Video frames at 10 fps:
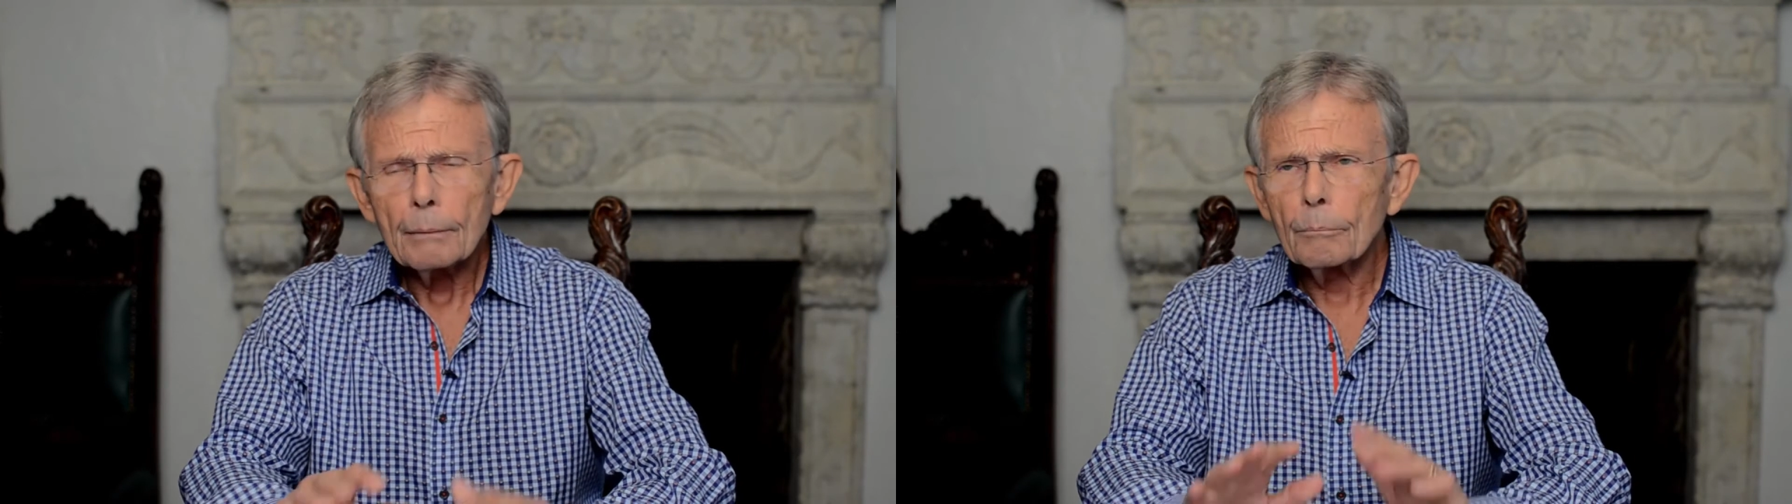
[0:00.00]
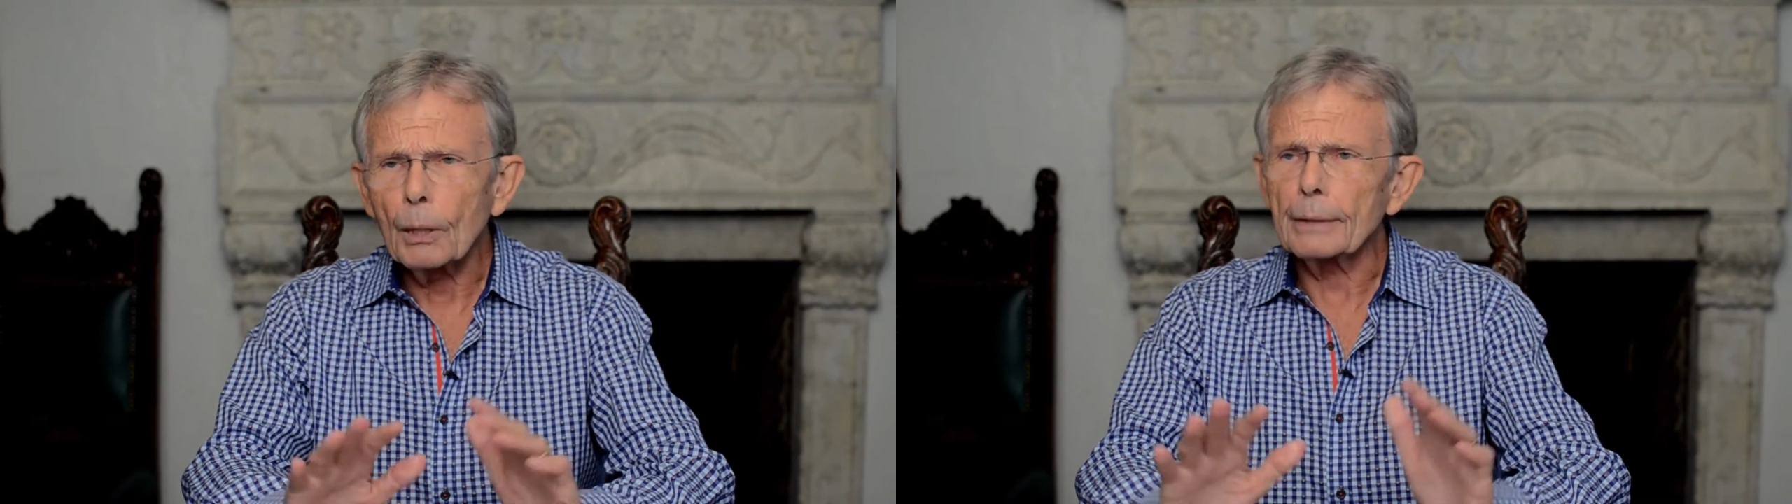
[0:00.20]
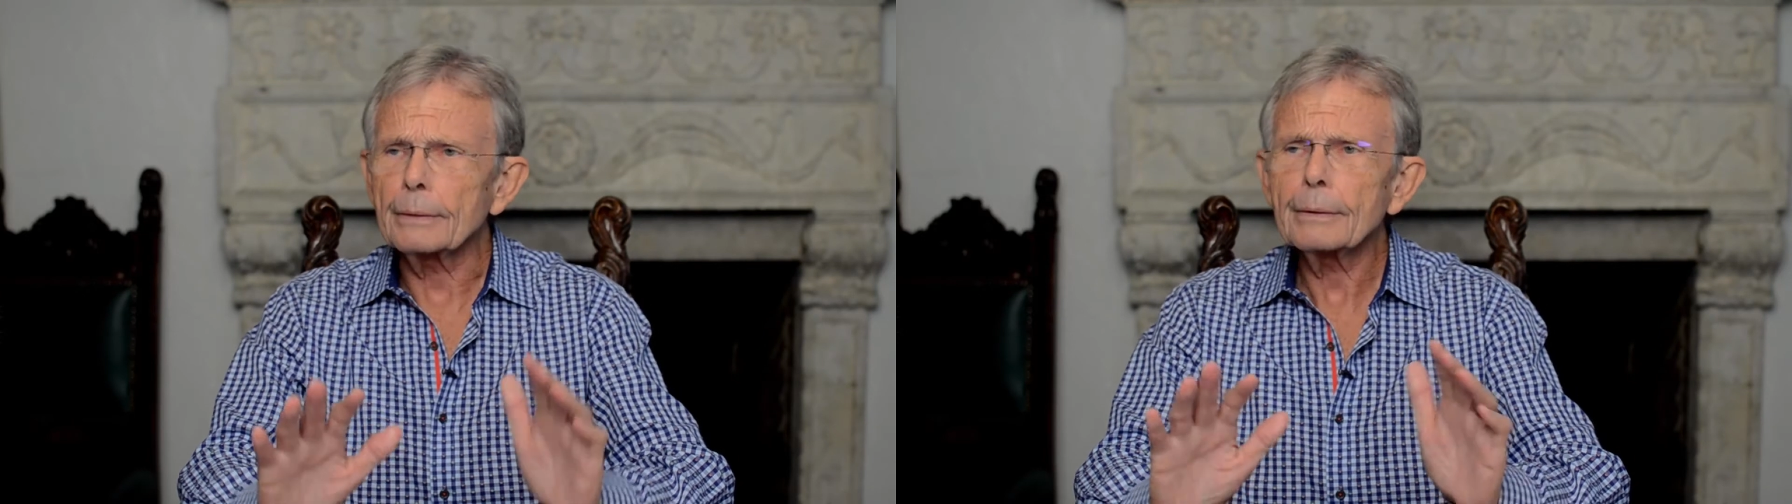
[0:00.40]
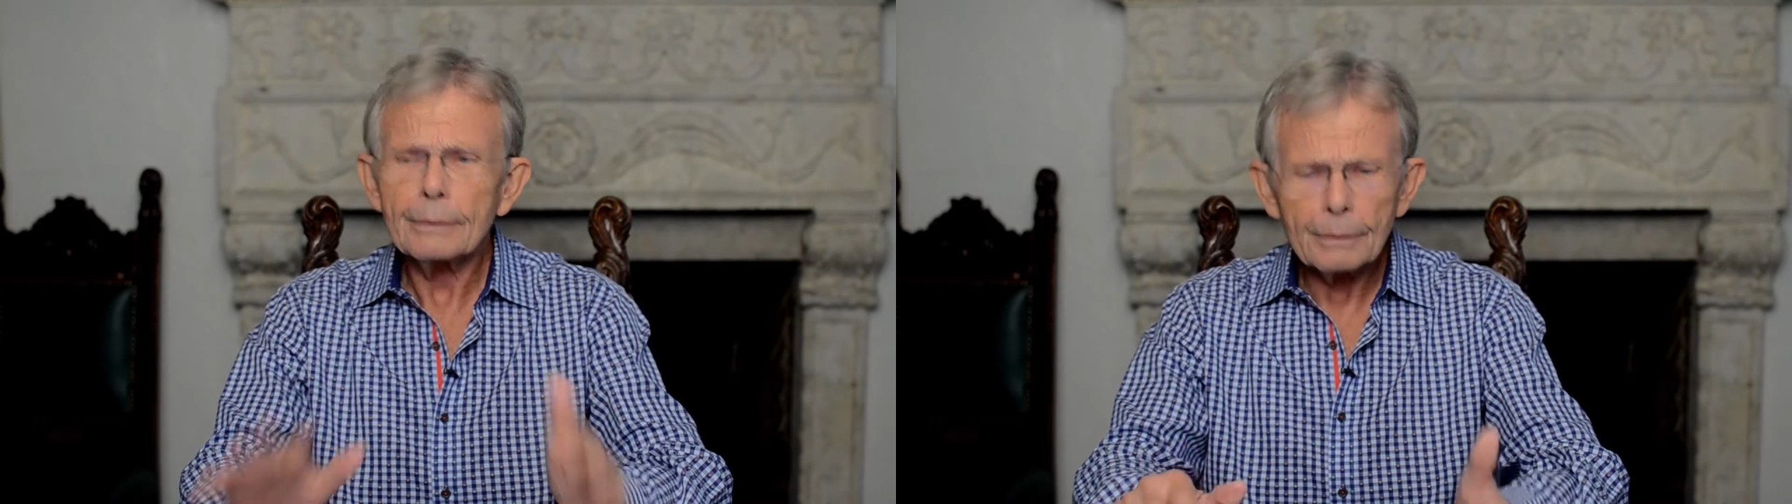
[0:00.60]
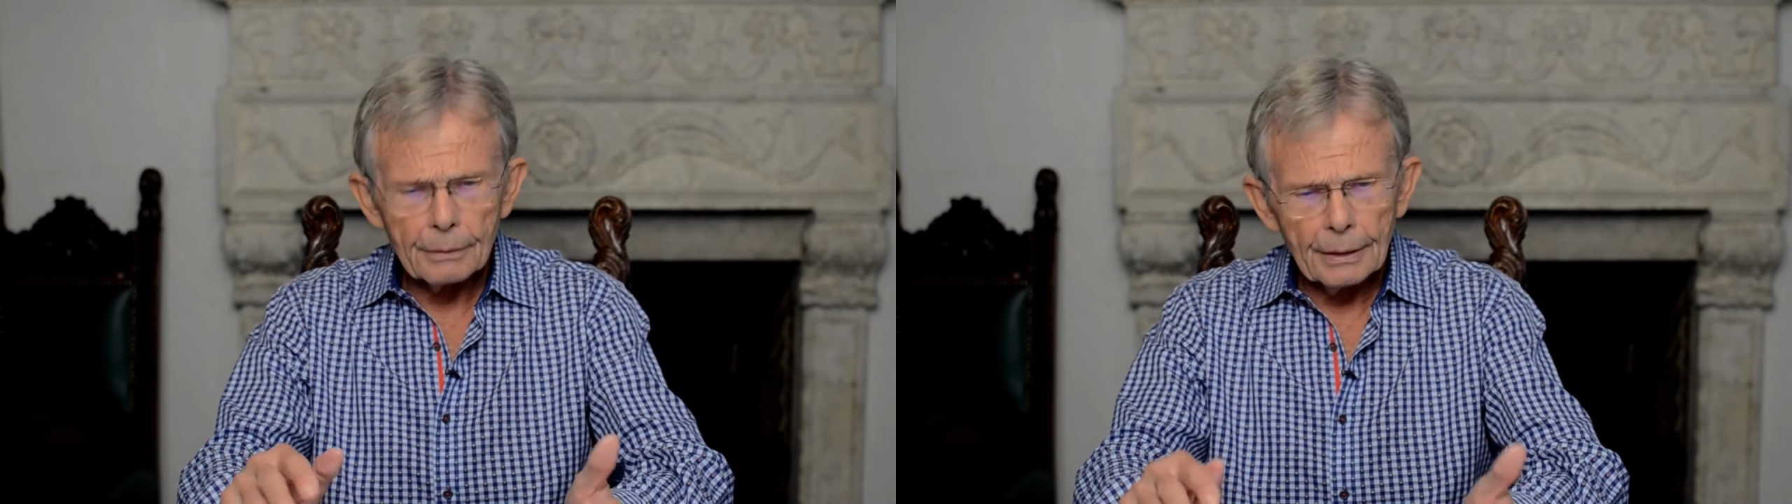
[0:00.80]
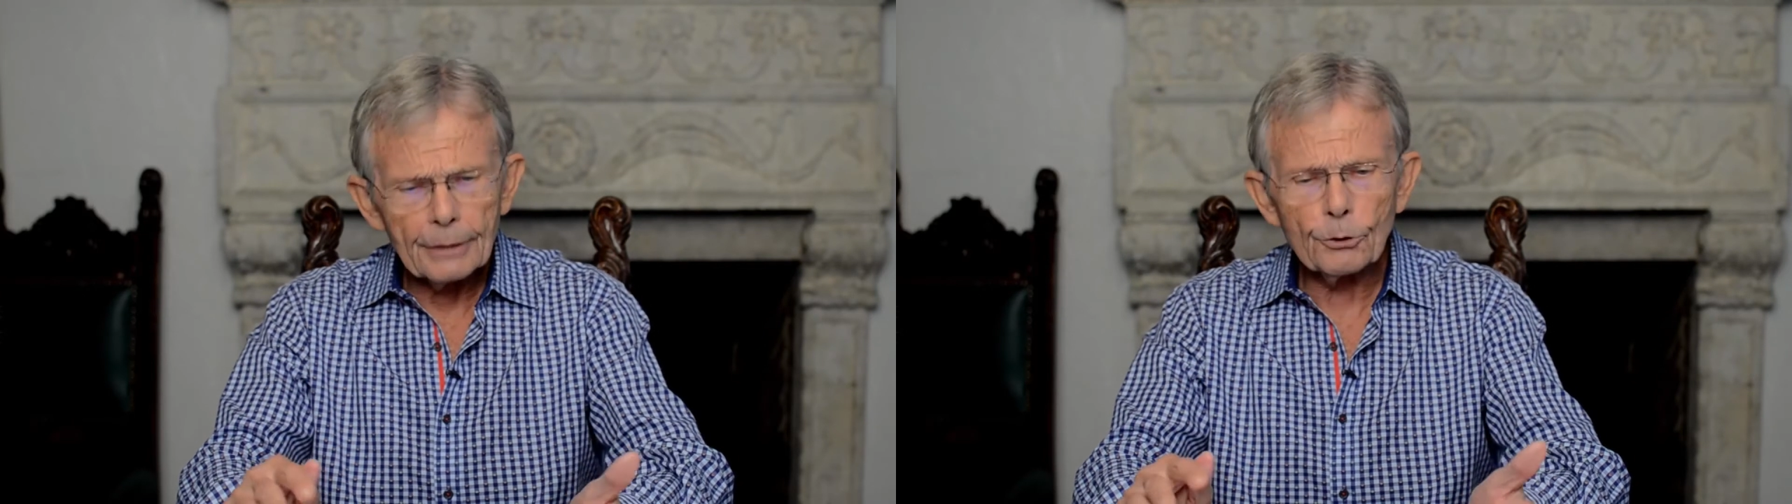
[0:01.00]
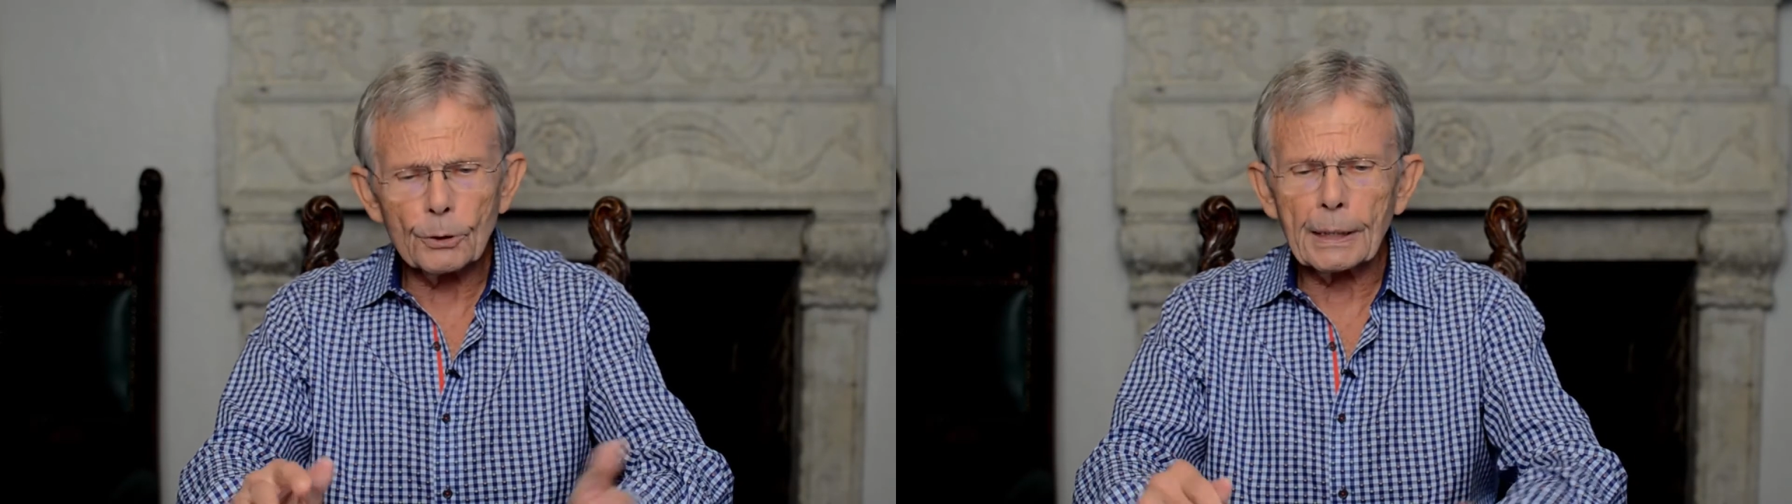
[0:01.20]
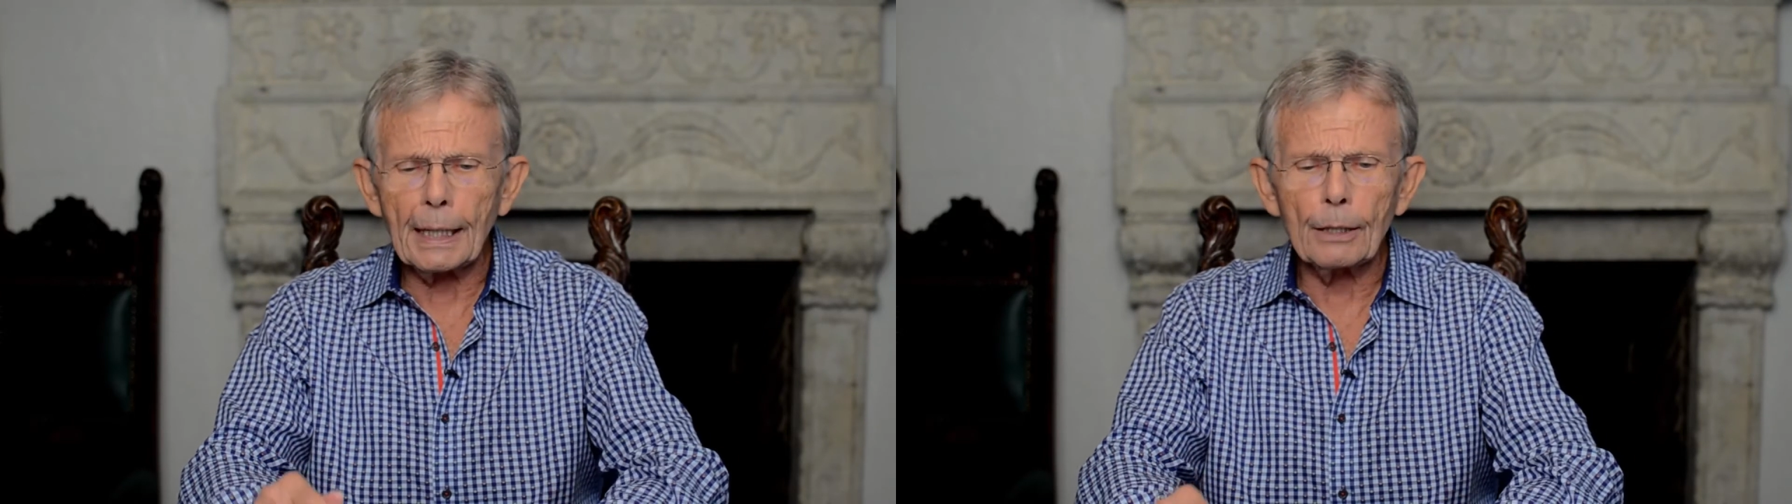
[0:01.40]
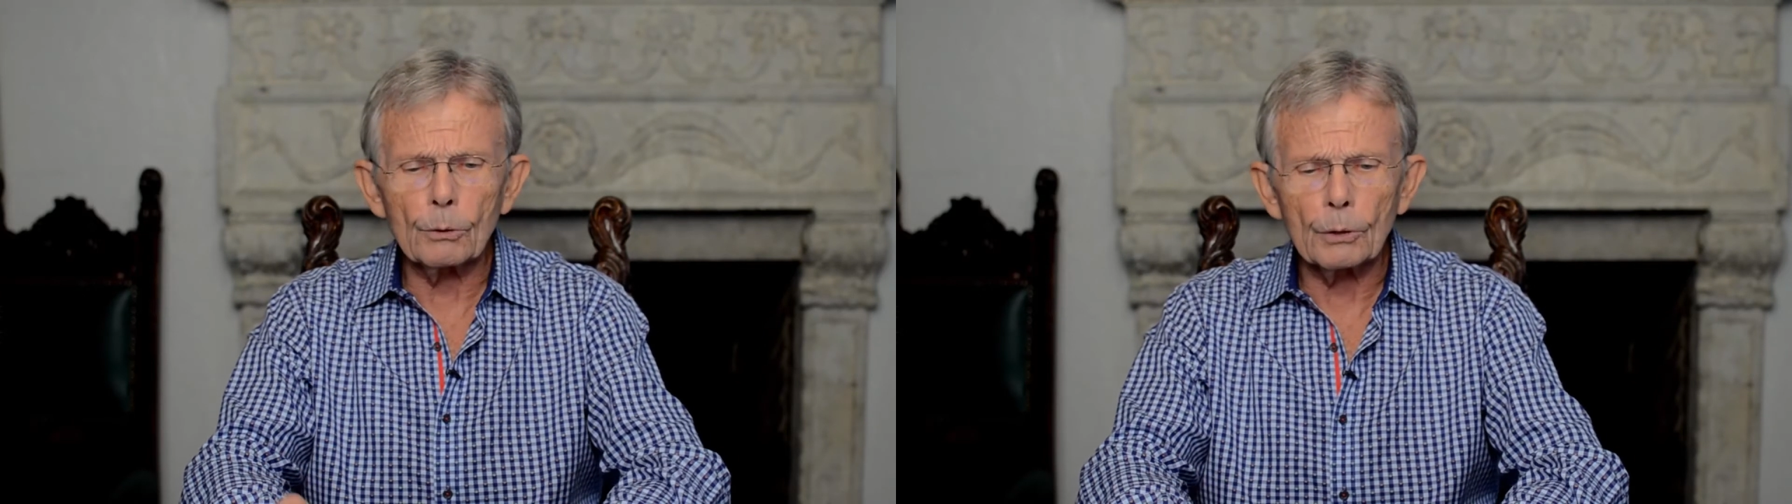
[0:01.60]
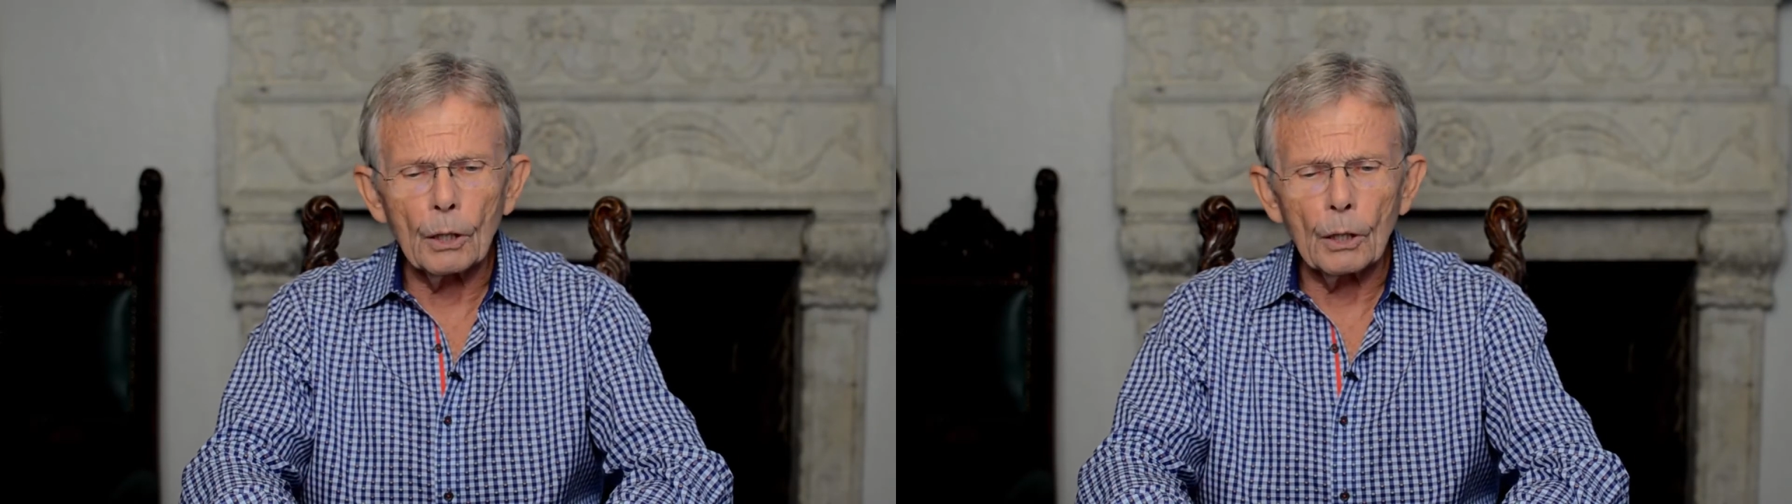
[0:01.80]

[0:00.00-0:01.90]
but let your caterer